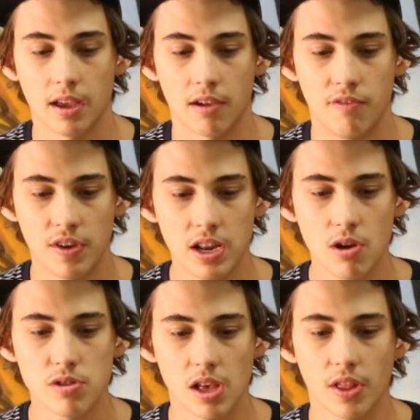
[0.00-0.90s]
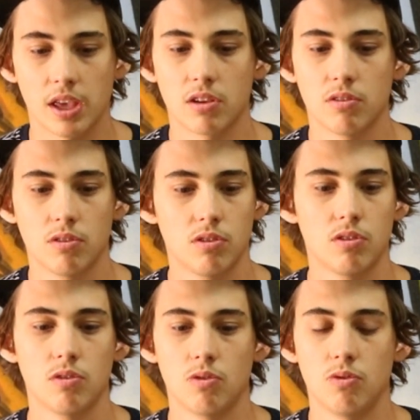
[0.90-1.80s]
a video that like
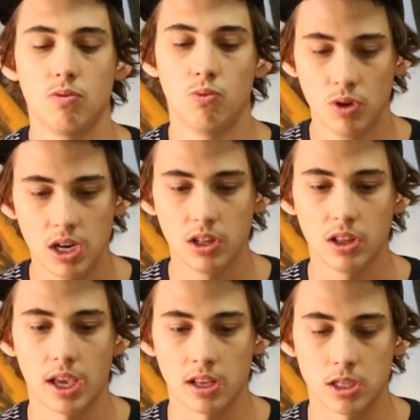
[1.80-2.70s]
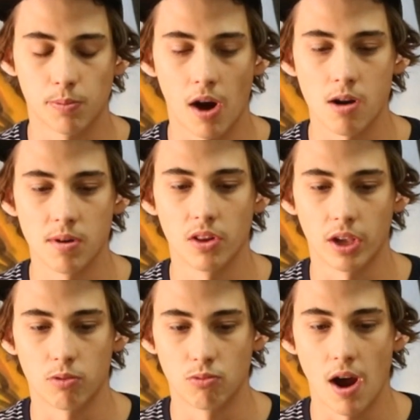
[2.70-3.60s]
really like inspired me to
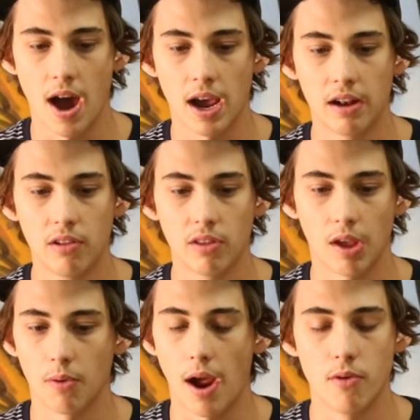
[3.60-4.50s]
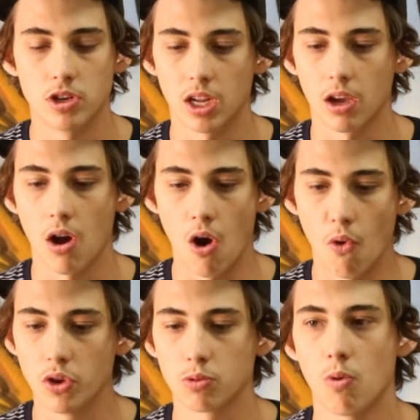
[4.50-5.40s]
like ride, that I would just like
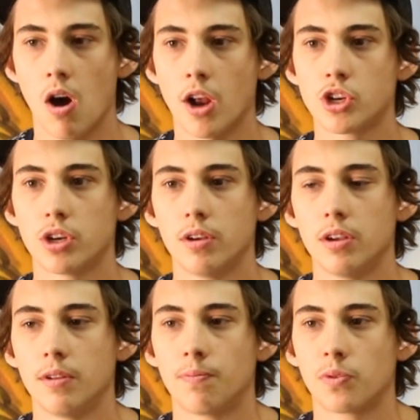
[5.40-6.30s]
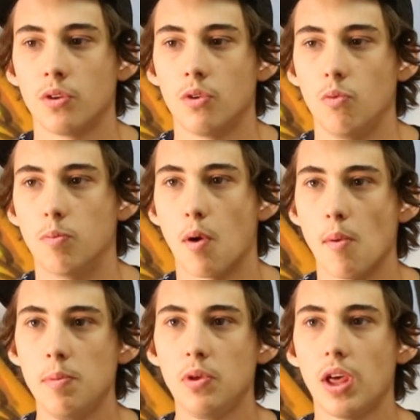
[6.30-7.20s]
always watch, would
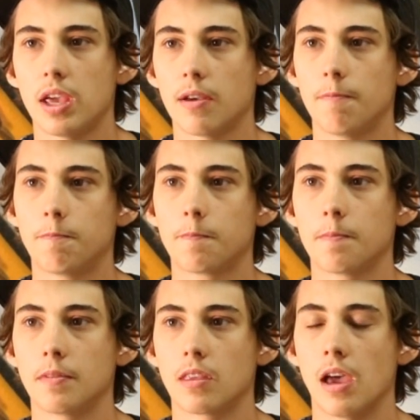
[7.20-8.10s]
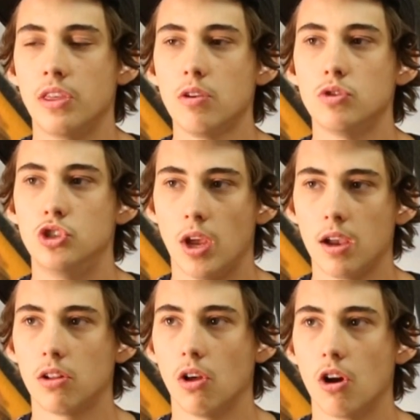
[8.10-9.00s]
probably be like, I think it was
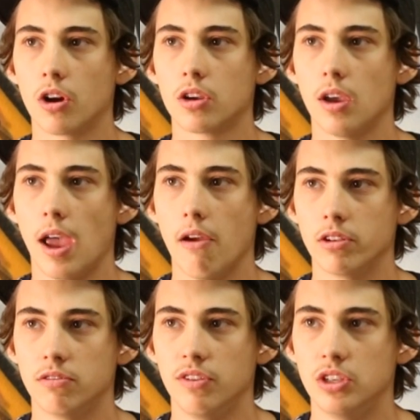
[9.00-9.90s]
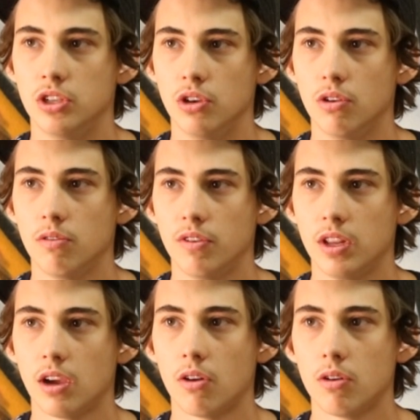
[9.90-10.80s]
Jake Clark AOS-V2
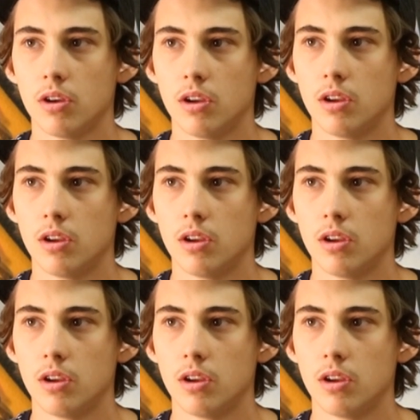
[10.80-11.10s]
video.